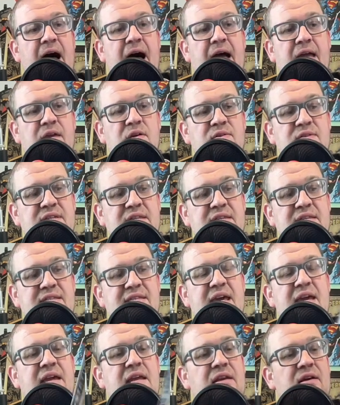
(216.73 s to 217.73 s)
You'll see the
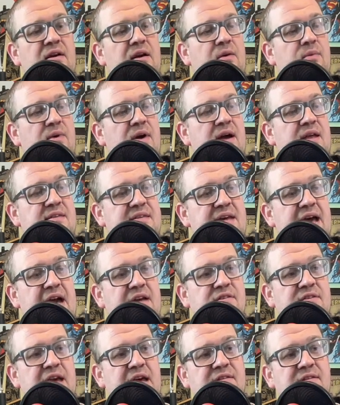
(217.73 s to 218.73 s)
secondary runs
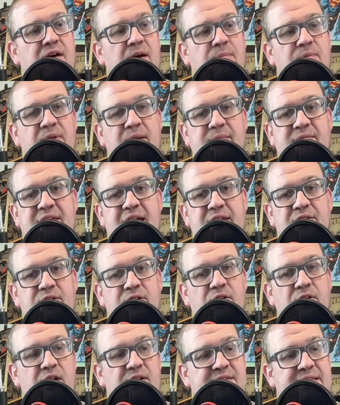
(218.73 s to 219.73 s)
actually had Tom Clancy either
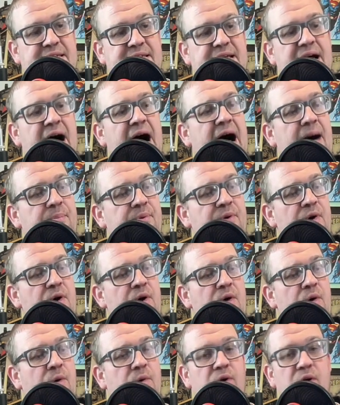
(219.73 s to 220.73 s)
across the top
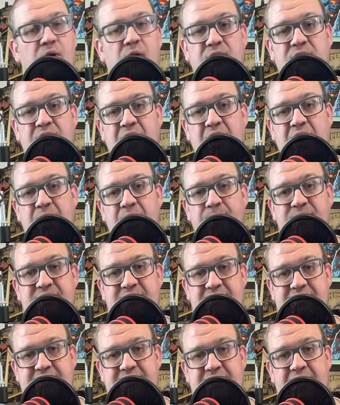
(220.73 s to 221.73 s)
or on the
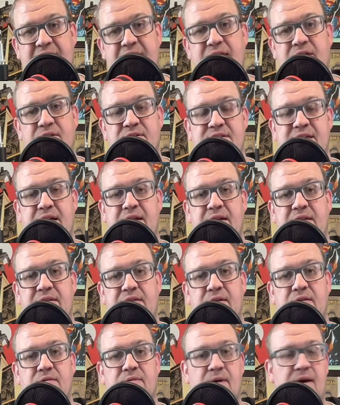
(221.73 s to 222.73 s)
opposite side here. Second and
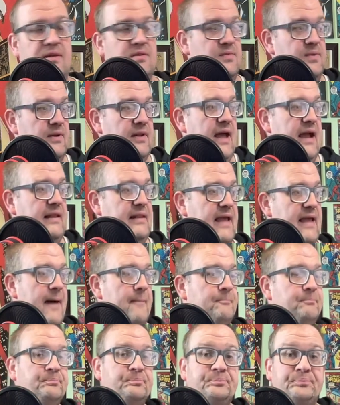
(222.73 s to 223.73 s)
third runs were like
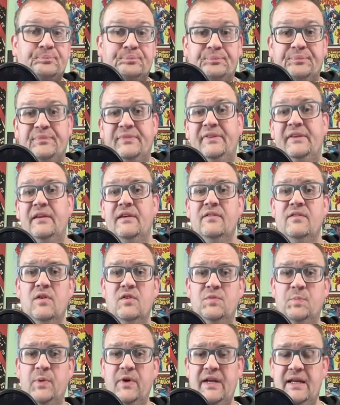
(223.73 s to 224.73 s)
that. So
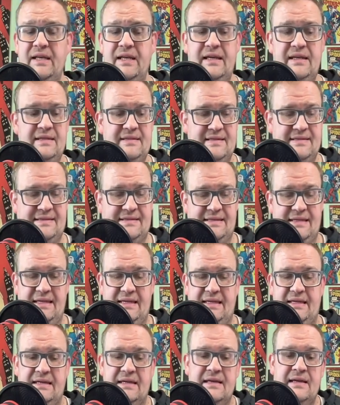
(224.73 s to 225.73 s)
it's pretty neat to
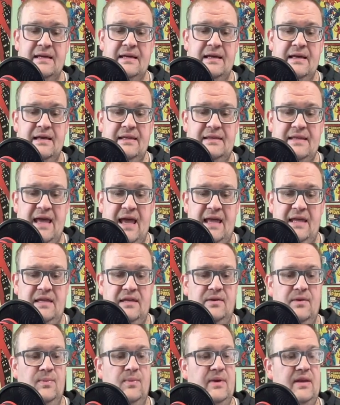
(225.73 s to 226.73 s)
see that
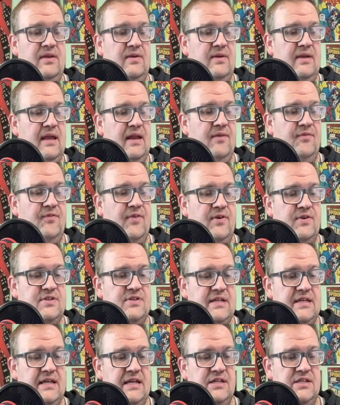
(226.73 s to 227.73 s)
when you get a
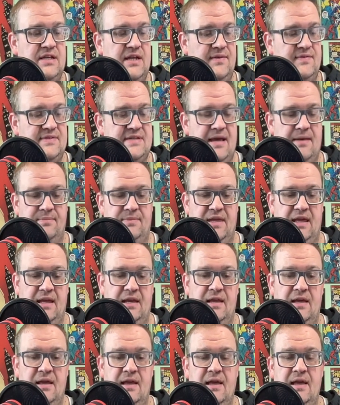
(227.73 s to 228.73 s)
first edition of something